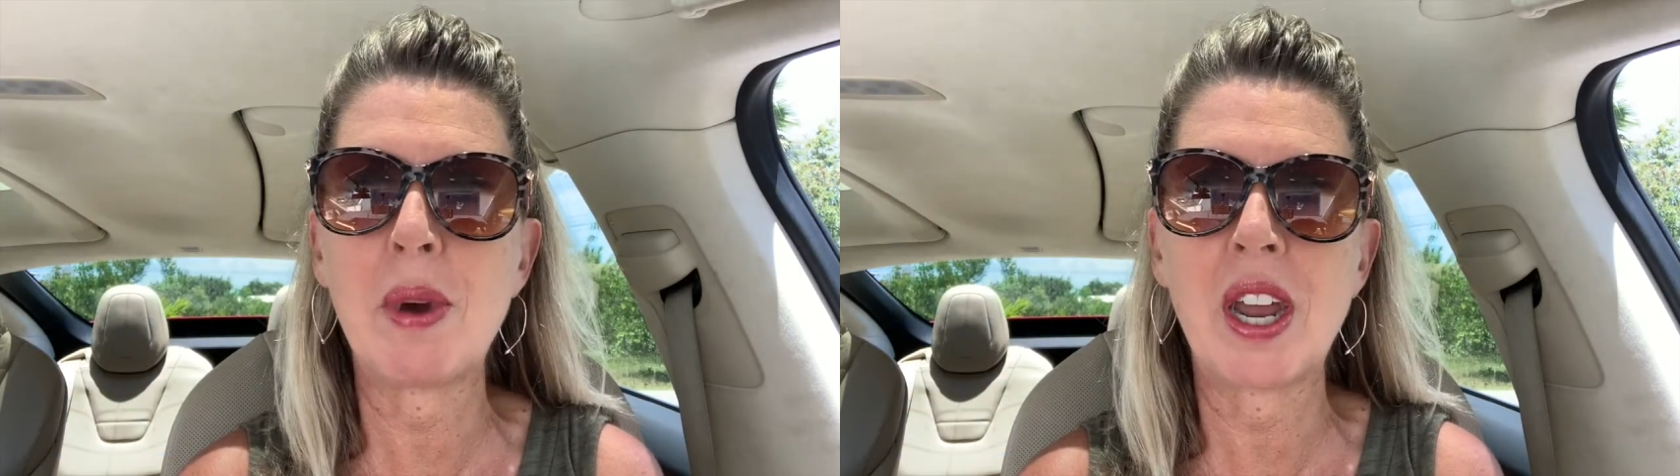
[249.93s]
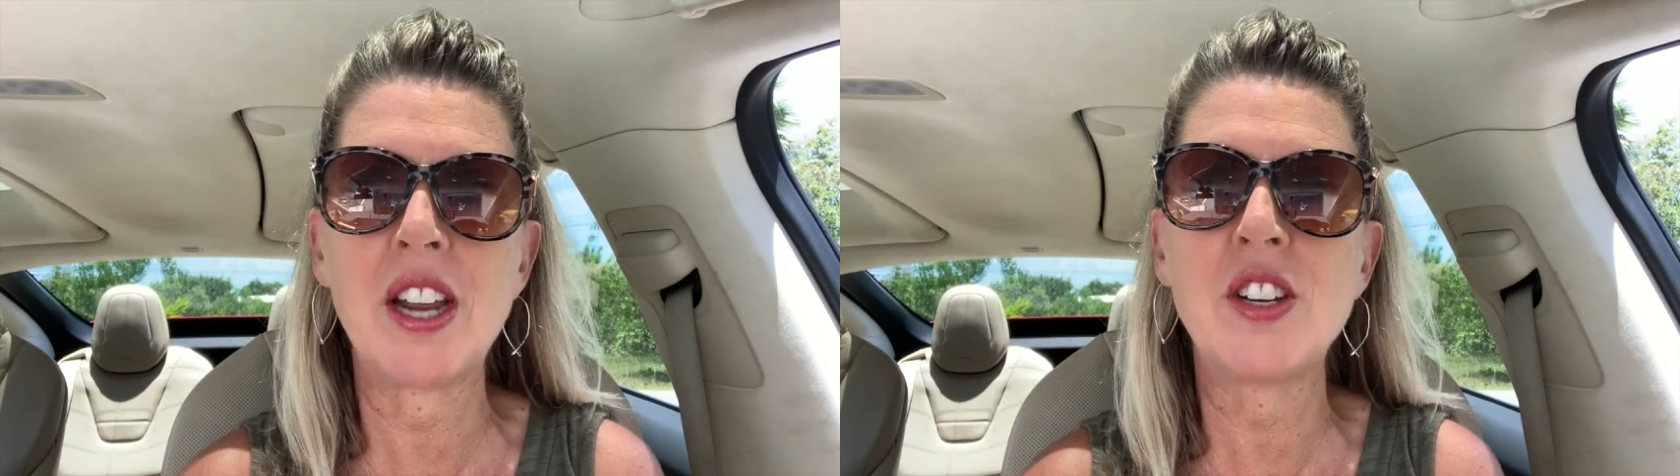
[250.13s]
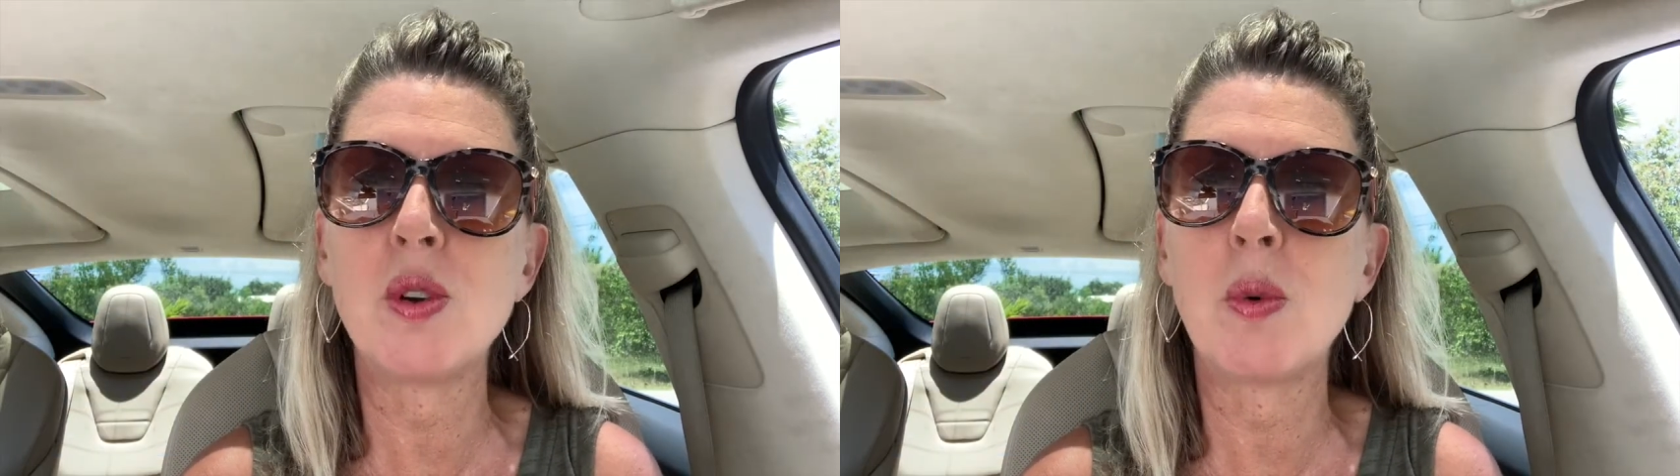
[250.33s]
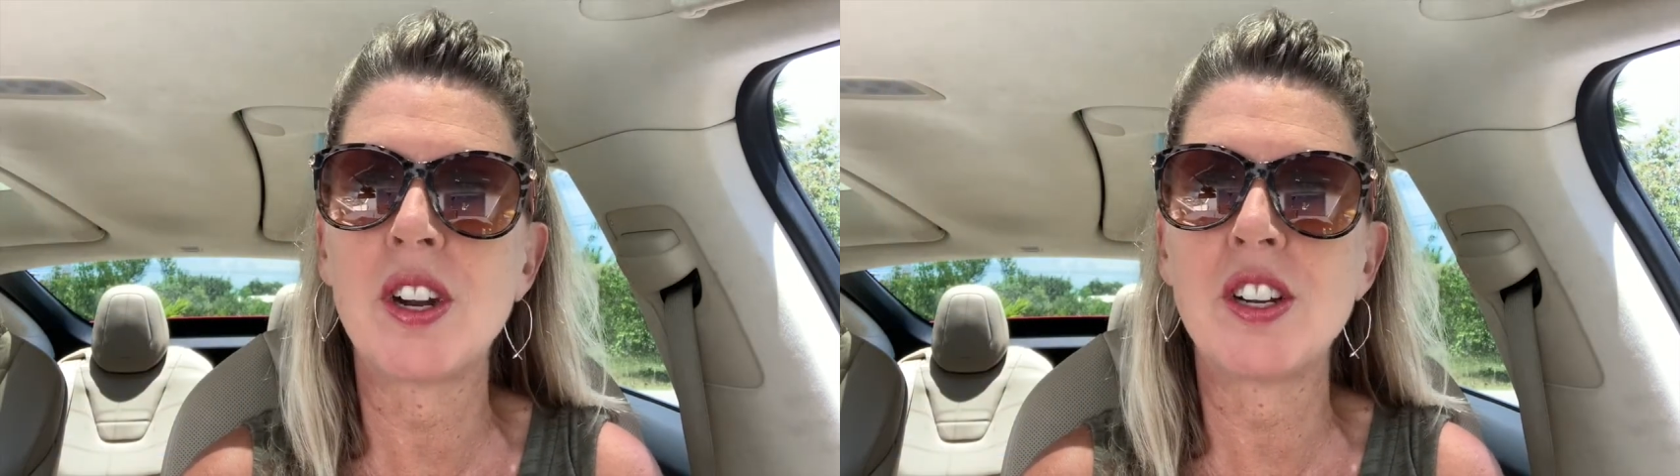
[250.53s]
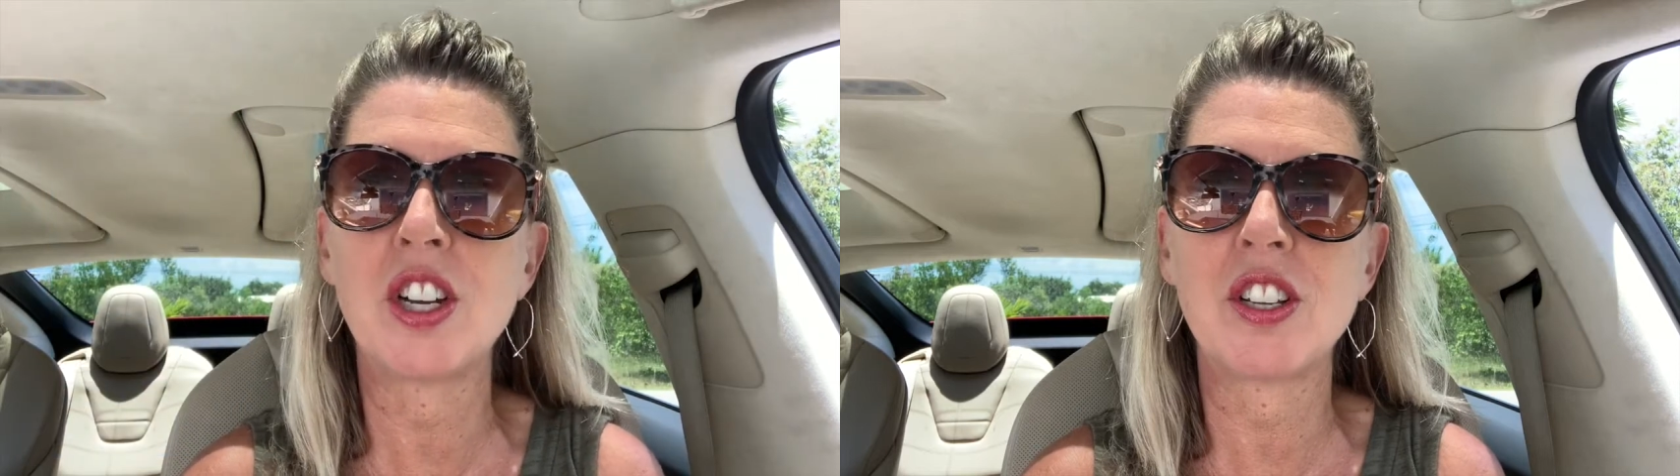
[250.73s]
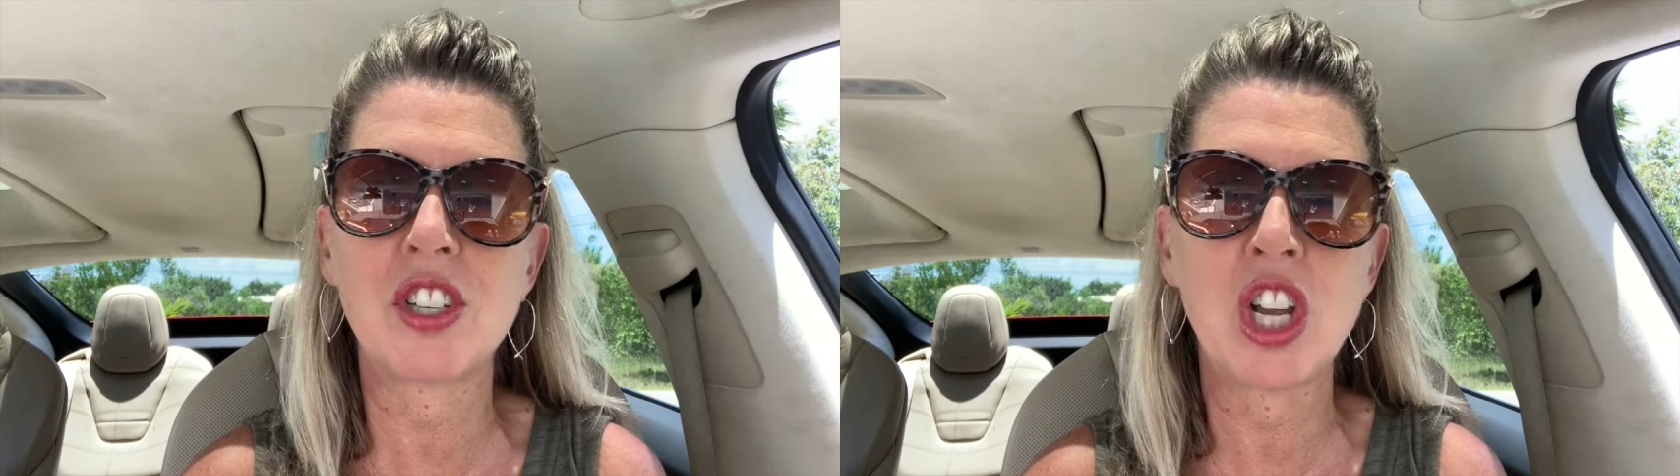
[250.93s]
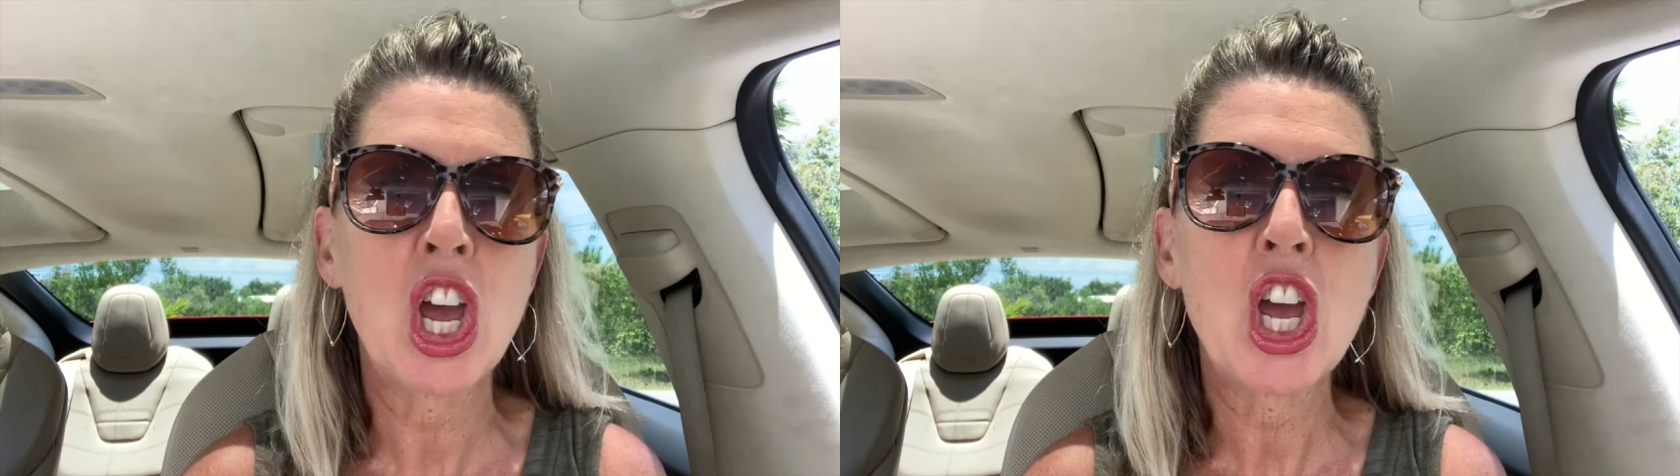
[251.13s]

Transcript: But I do want to just